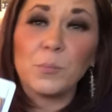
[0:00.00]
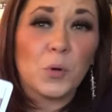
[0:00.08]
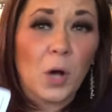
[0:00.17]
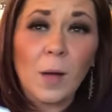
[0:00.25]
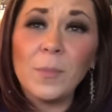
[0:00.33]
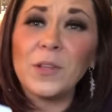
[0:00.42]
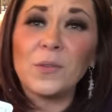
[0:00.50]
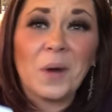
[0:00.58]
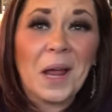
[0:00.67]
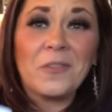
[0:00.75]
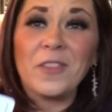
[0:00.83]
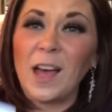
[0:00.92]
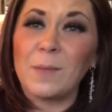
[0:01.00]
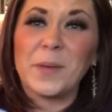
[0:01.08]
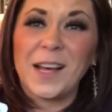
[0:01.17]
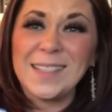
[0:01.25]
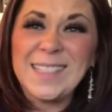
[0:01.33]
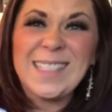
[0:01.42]
probably around that
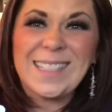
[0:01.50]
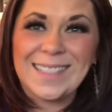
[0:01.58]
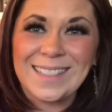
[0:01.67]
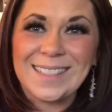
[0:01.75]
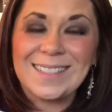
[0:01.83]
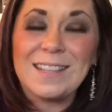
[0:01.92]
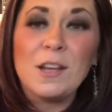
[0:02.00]
Pisces